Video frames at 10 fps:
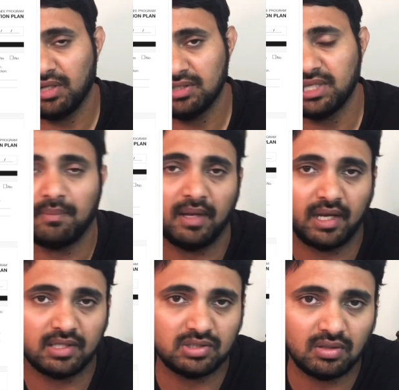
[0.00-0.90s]
this
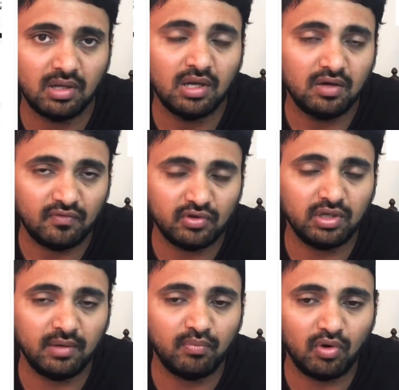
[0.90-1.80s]
application for
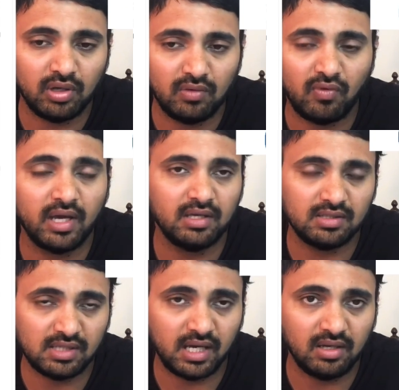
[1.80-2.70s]
the employee, why he
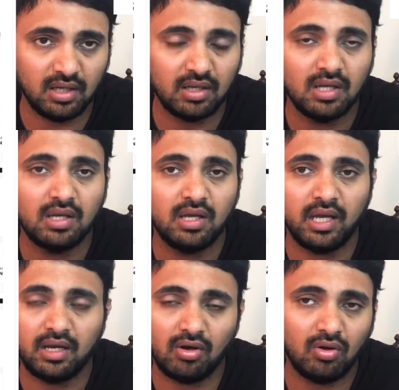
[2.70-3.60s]
is hiring
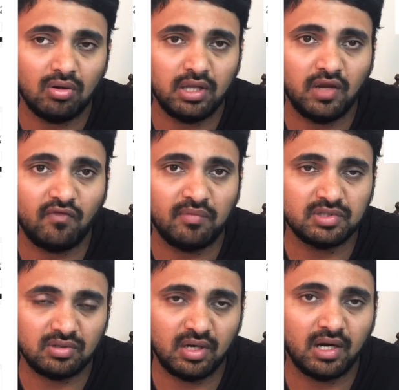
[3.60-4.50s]
and all the
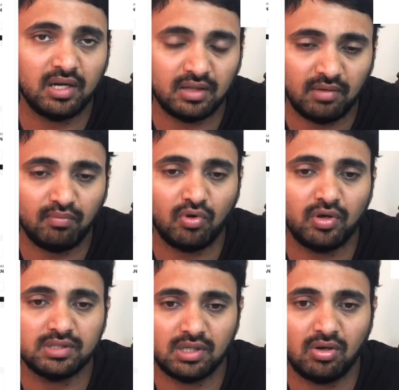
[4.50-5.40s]
information regarding the
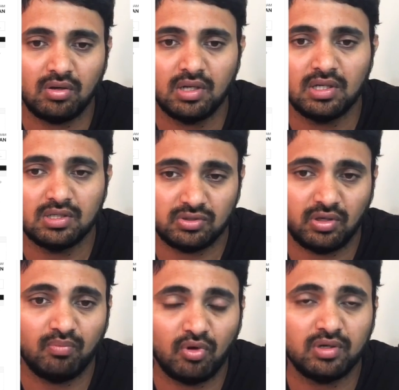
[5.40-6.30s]
employees and all. So
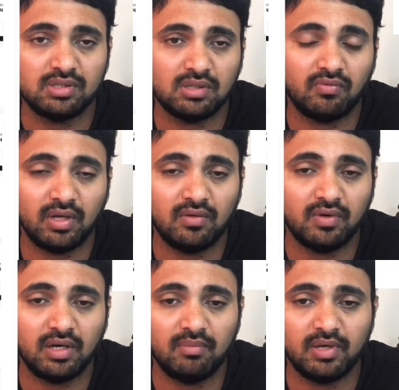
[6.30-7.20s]
employer is a really
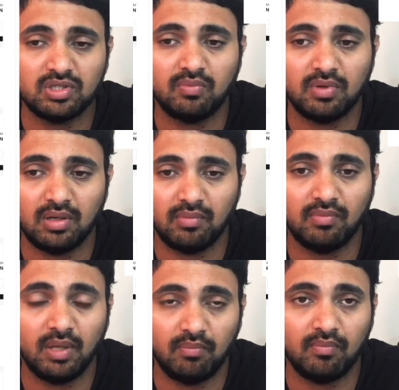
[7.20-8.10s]

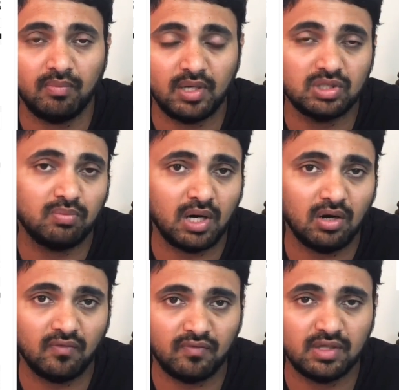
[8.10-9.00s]
major
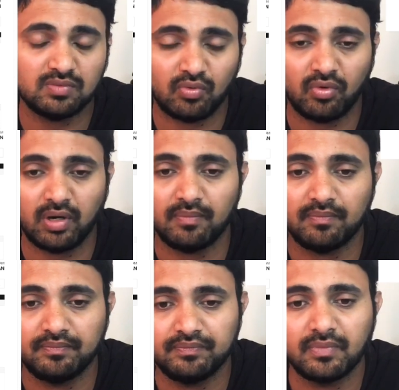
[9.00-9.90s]
part of this program.
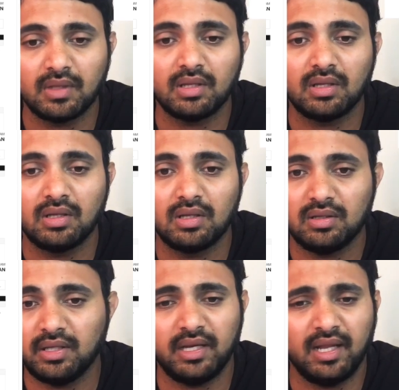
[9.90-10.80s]

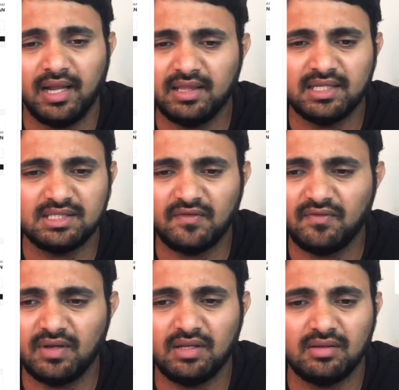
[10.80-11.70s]
Then health and
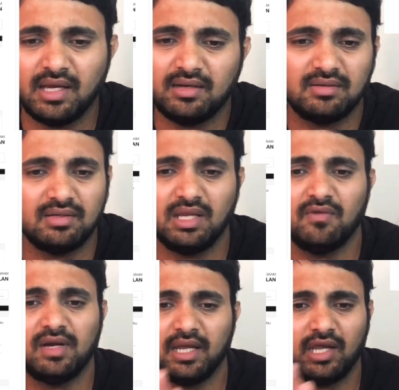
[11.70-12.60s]
safety, that
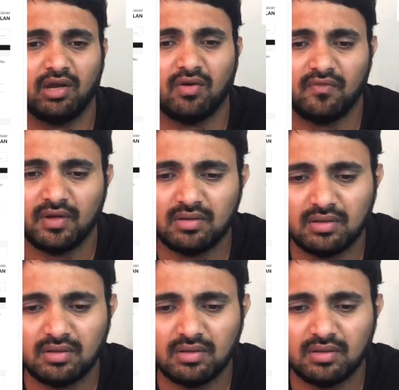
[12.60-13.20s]
he will take care of it.